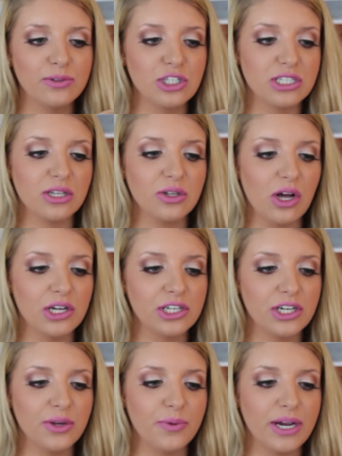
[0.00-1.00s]
just the
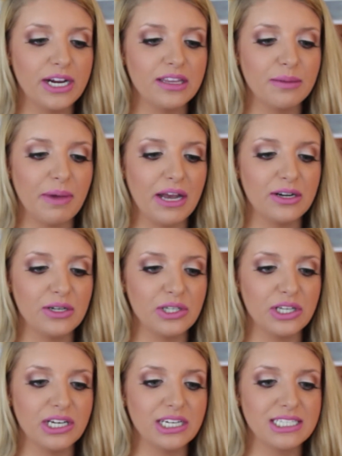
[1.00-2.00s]
longer you wear it, the better it
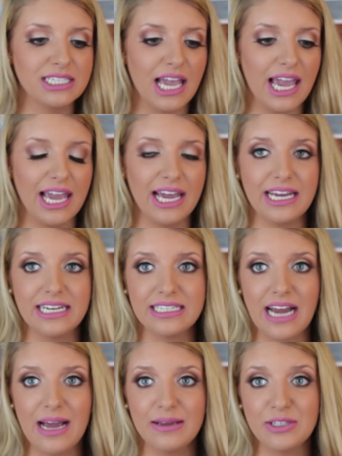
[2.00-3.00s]
looks, and
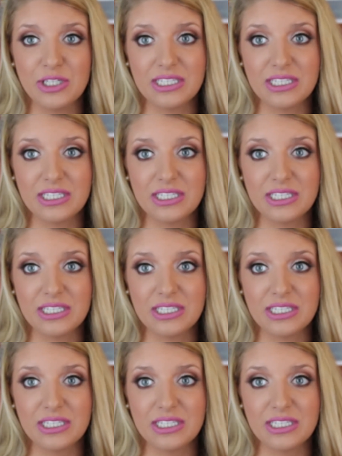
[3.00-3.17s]
I